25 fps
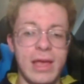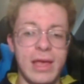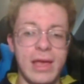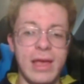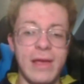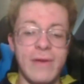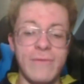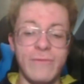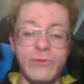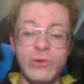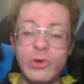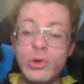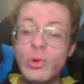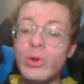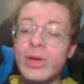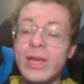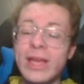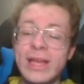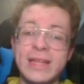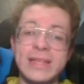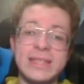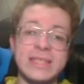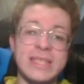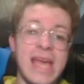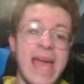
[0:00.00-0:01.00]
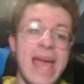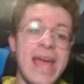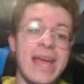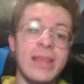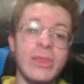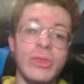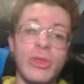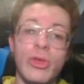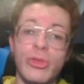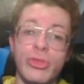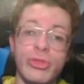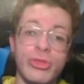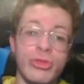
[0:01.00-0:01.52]
if you can
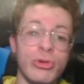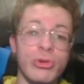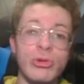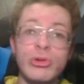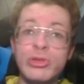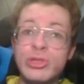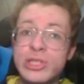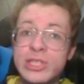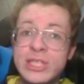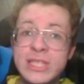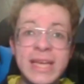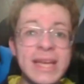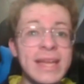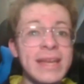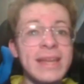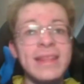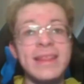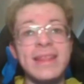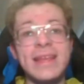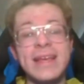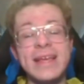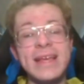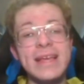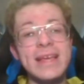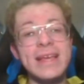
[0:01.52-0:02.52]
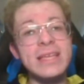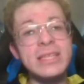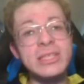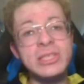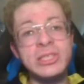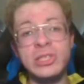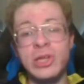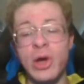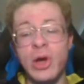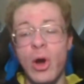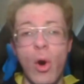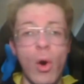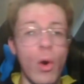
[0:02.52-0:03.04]
take the third seed in the
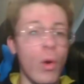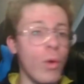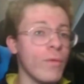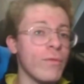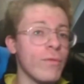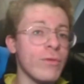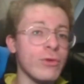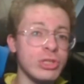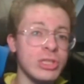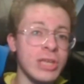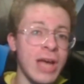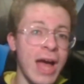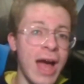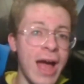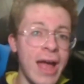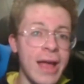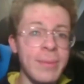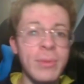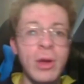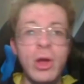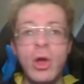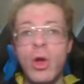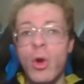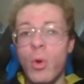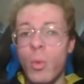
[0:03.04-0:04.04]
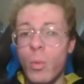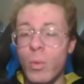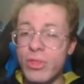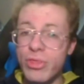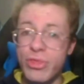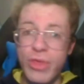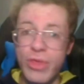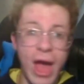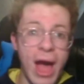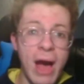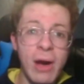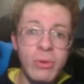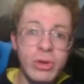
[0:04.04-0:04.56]
East to overtime
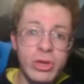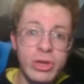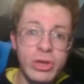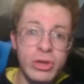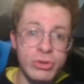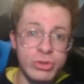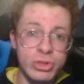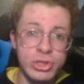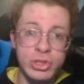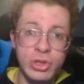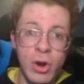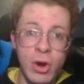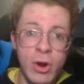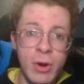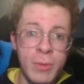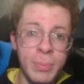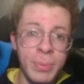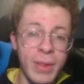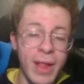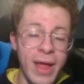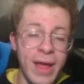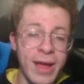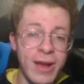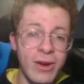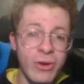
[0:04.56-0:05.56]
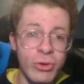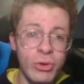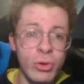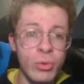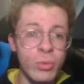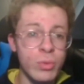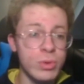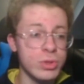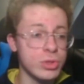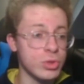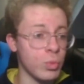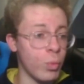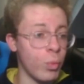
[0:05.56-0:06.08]
without your star player who
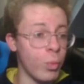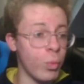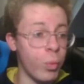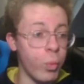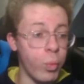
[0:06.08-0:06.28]
was